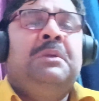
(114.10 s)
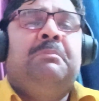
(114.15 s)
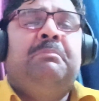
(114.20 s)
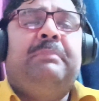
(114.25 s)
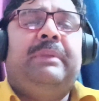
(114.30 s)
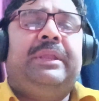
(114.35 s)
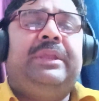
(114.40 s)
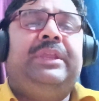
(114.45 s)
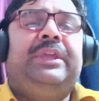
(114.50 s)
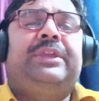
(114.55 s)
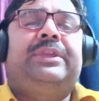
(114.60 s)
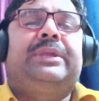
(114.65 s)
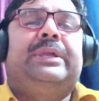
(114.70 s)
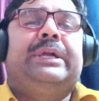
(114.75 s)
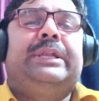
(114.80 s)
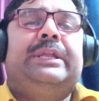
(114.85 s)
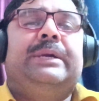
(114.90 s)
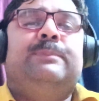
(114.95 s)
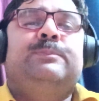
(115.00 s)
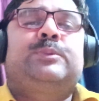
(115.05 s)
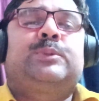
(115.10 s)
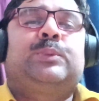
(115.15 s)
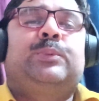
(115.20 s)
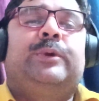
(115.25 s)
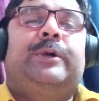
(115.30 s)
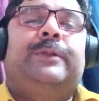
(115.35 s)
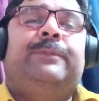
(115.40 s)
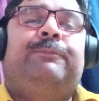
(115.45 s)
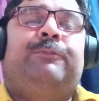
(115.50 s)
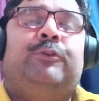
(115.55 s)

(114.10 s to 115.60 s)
many kingdoms were